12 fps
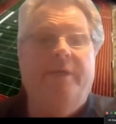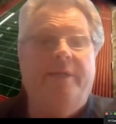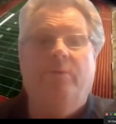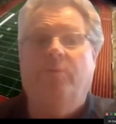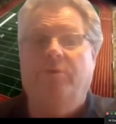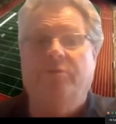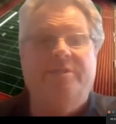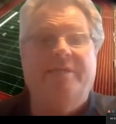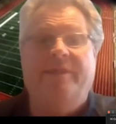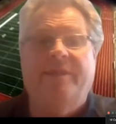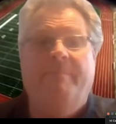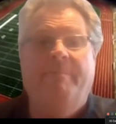and it will
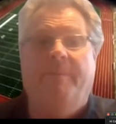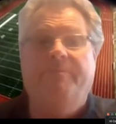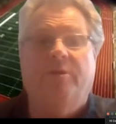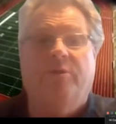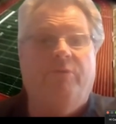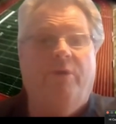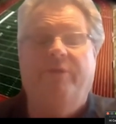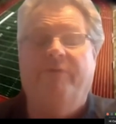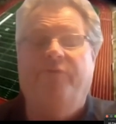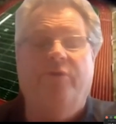set them up to throw the